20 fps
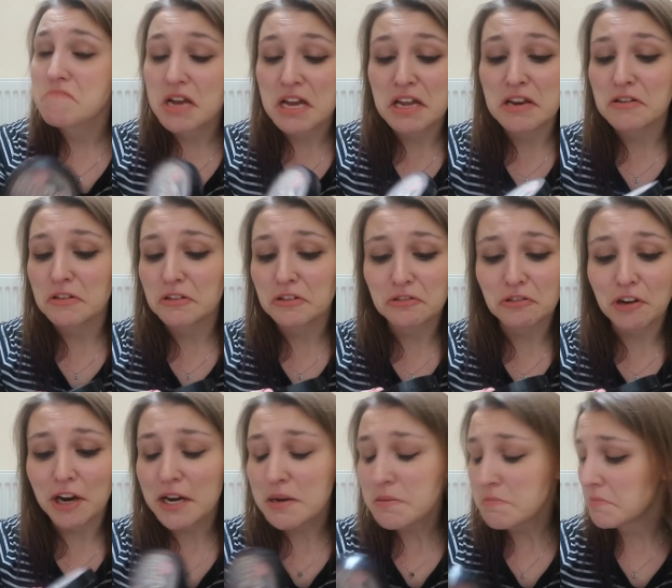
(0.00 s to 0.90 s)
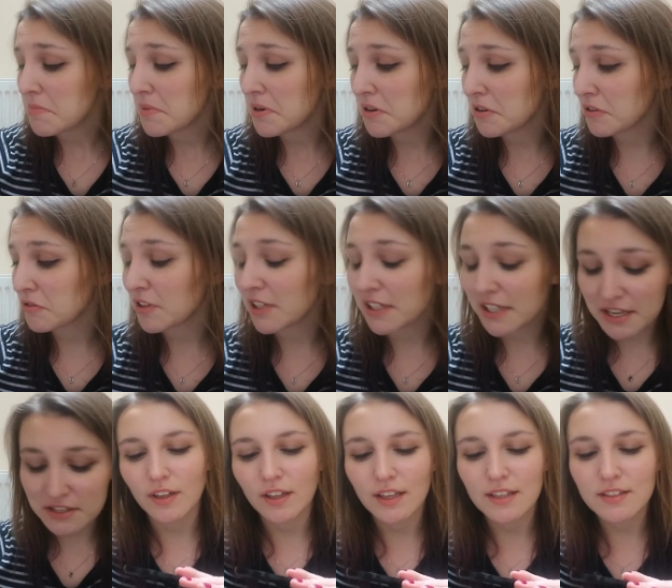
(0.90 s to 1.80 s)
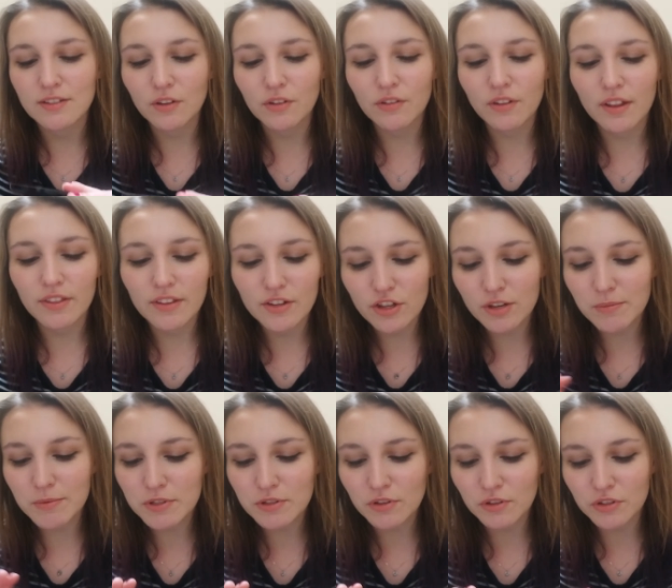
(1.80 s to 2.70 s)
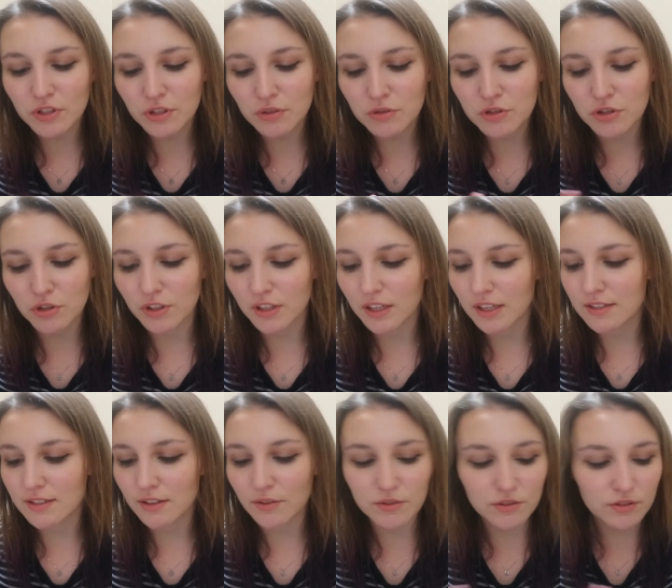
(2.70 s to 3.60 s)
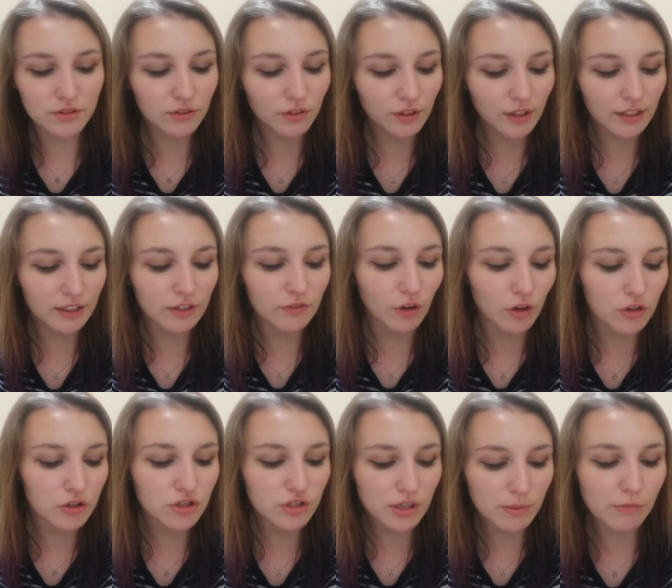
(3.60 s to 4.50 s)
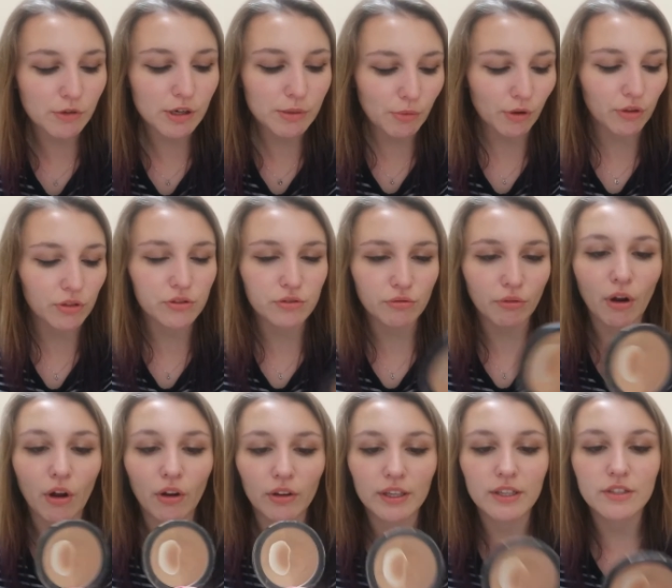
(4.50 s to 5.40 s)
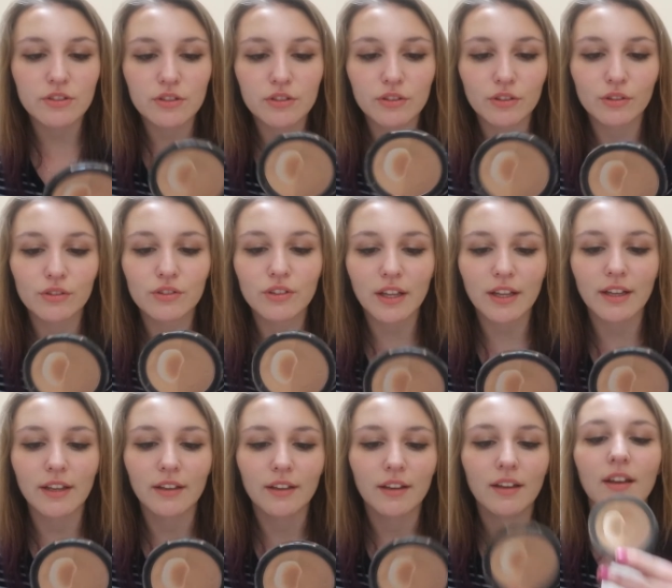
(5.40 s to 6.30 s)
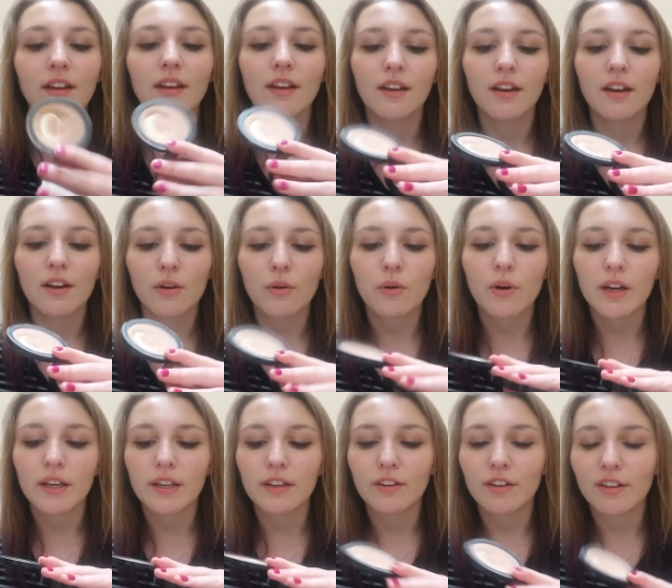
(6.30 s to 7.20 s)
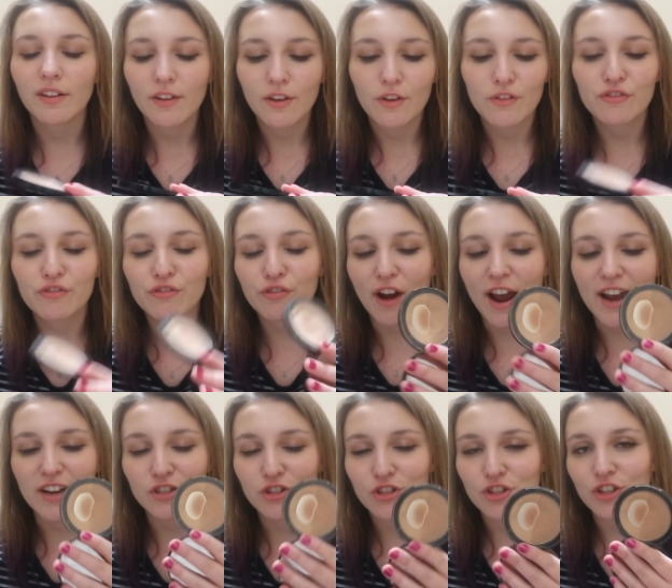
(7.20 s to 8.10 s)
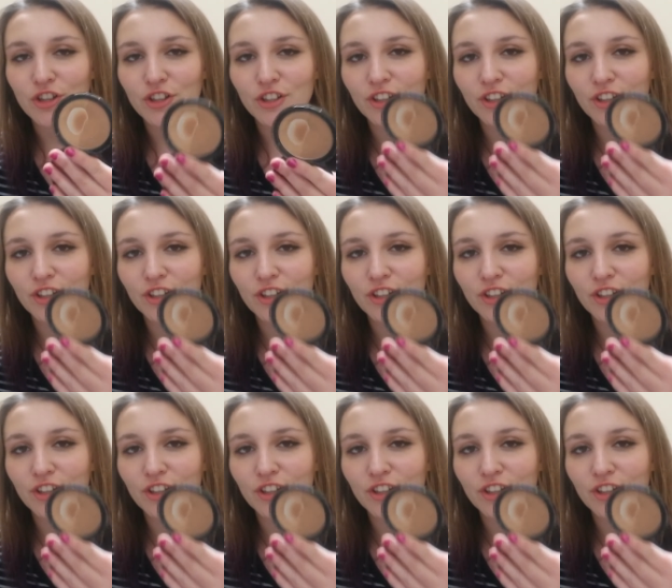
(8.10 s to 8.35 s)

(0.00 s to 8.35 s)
it looks great. It looks really nice. It's not, and the shimmer's not too chunky, so it doesn't look like you've got a shimmery bronzer on. It just looks like quite fresh.